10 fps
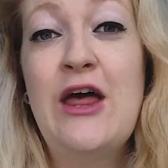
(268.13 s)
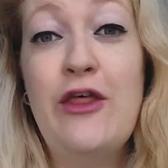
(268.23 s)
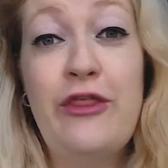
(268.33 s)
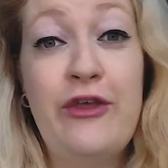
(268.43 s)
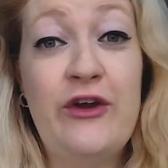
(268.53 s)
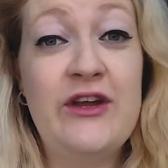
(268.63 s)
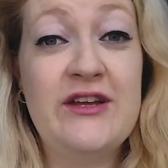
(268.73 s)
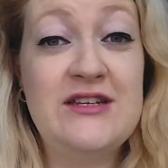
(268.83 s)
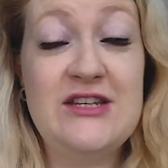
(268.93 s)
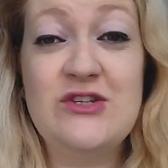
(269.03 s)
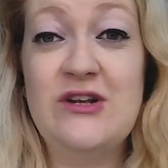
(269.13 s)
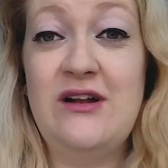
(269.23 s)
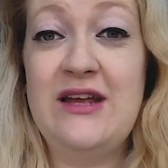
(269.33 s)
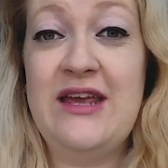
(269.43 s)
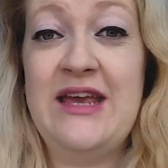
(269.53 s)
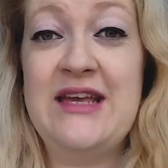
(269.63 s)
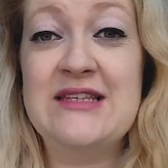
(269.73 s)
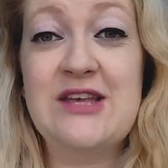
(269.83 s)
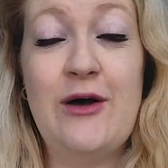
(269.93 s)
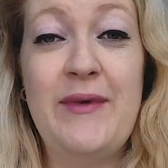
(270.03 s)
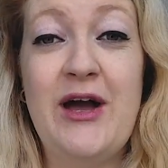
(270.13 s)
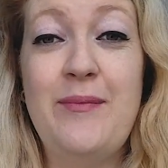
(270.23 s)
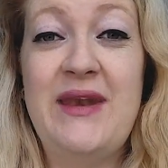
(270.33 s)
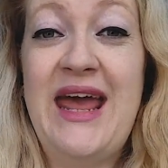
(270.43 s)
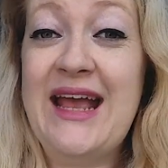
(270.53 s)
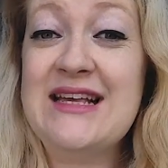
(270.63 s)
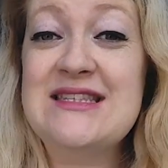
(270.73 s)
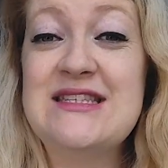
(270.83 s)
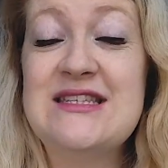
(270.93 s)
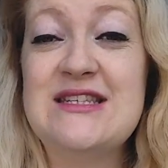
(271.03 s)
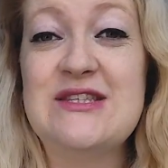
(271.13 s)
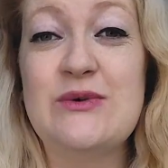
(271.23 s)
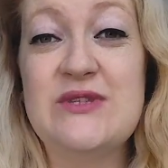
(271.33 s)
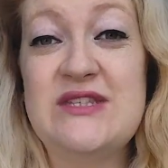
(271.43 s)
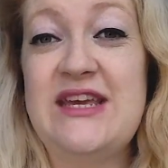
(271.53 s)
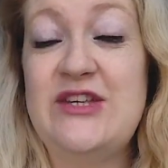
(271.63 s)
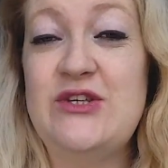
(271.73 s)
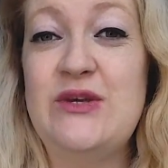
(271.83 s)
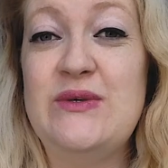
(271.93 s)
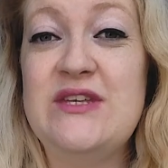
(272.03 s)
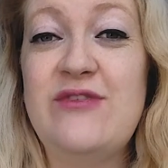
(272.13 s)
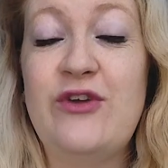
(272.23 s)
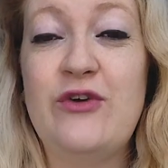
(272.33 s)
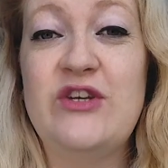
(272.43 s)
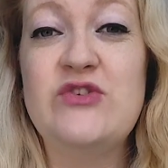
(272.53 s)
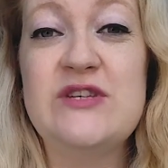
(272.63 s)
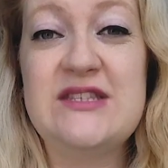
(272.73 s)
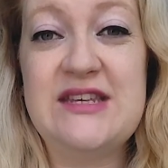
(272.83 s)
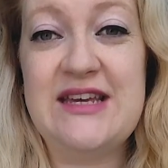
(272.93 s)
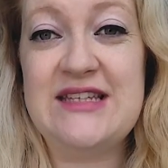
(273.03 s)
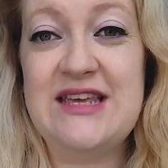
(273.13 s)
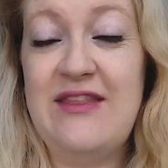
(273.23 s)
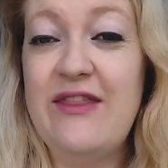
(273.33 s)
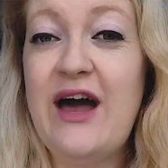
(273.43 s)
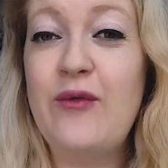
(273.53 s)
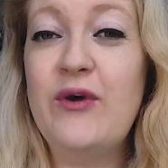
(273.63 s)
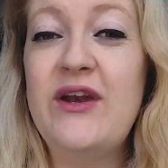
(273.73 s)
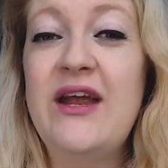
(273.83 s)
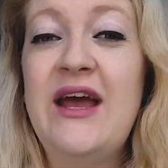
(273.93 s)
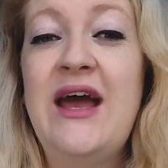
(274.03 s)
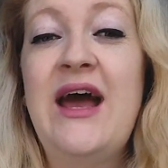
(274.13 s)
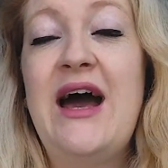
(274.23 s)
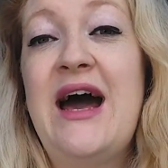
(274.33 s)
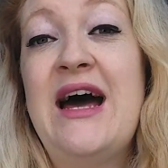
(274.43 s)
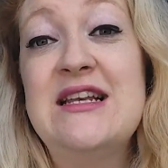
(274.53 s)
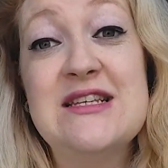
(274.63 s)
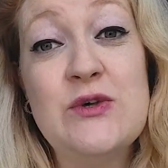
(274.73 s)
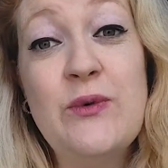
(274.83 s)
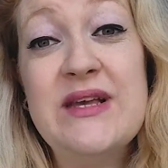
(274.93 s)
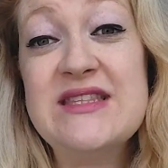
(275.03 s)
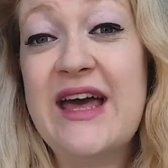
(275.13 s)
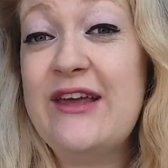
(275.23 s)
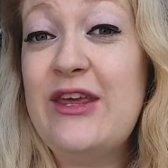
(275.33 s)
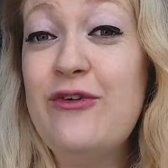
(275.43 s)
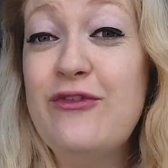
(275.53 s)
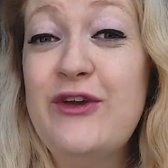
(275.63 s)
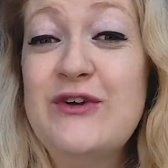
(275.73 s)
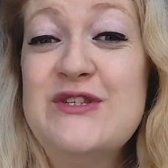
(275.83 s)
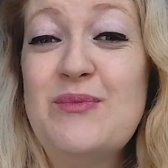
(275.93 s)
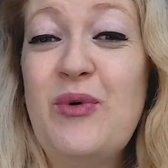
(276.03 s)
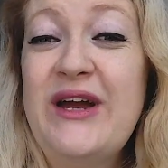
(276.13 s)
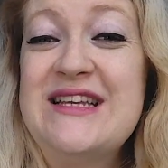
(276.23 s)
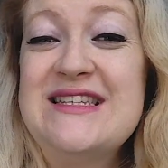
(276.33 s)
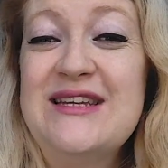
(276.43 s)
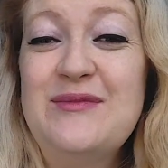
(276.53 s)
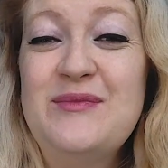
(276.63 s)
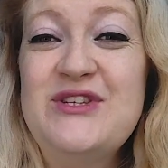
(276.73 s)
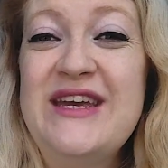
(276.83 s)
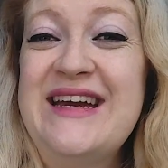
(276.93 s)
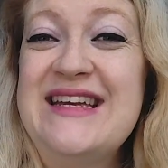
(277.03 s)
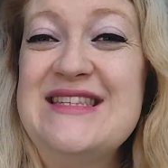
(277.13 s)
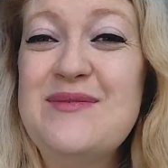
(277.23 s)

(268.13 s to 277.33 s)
Third conditional is coming up next, so stay tuned if you're interested in that one. And as always, thank you for your support. Cheers,